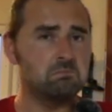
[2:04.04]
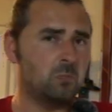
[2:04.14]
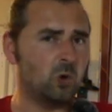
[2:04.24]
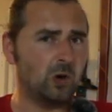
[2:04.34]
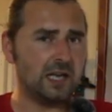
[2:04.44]

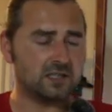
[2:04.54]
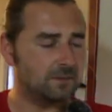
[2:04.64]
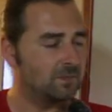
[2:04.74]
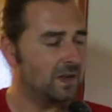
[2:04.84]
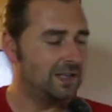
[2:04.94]
more or
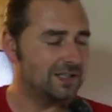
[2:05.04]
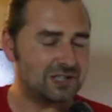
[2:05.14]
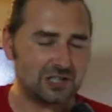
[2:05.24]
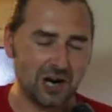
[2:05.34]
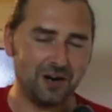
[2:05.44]
less.
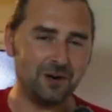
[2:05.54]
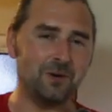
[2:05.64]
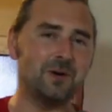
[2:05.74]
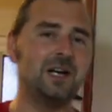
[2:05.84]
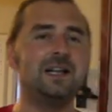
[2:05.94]

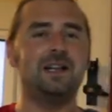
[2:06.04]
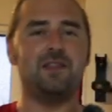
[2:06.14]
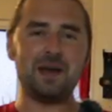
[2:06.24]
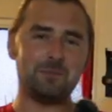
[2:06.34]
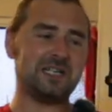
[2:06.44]
So,
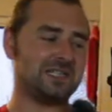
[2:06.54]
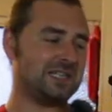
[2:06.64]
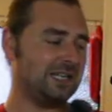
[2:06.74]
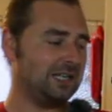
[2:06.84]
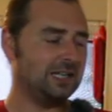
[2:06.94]
that being
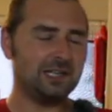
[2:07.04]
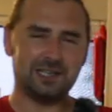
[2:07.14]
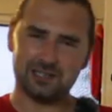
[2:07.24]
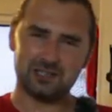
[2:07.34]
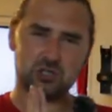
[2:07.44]
said,
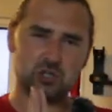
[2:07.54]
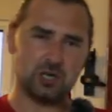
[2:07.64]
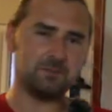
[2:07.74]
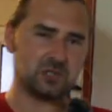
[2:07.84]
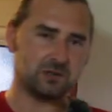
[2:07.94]
let's just
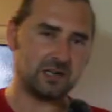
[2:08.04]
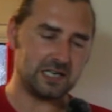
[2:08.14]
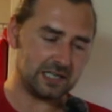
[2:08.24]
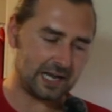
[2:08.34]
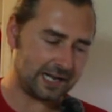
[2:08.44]
jump
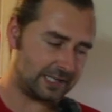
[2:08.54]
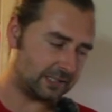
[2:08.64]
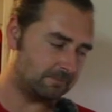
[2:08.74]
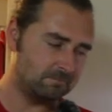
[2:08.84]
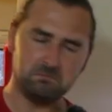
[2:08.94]
straight in
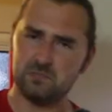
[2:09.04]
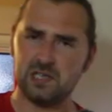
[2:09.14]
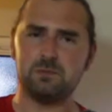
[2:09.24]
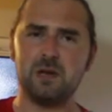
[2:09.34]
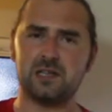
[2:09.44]
and
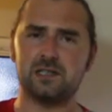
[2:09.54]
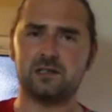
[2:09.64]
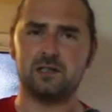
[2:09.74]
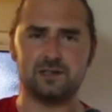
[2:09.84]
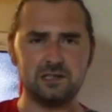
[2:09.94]
let's make
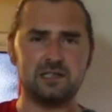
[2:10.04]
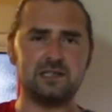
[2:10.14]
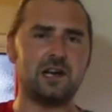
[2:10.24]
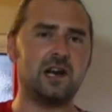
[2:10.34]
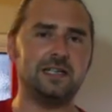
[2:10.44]
this, because this
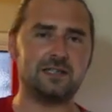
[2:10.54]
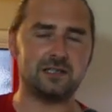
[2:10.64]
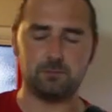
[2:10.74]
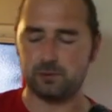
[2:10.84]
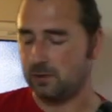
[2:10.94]
is a nice,
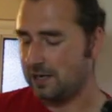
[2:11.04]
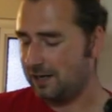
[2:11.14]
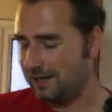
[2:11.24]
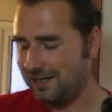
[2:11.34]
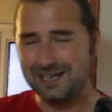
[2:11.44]
simple,
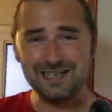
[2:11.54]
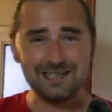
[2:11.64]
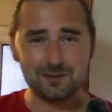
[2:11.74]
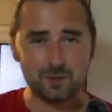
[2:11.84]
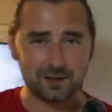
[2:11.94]

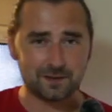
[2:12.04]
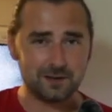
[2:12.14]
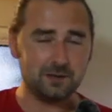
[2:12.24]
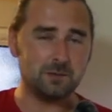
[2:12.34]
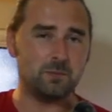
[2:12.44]
easy one
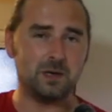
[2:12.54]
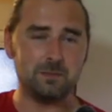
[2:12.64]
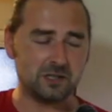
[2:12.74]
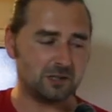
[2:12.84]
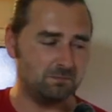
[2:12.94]
that you can
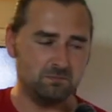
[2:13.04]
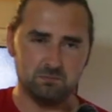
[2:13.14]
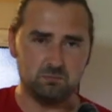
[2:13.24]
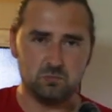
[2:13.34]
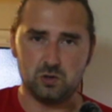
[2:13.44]
pretty much
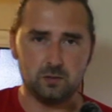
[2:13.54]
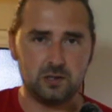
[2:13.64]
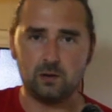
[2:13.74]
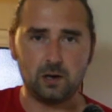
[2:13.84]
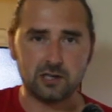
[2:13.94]
do
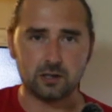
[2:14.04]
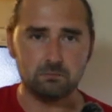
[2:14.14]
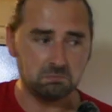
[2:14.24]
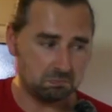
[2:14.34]
at your leisure.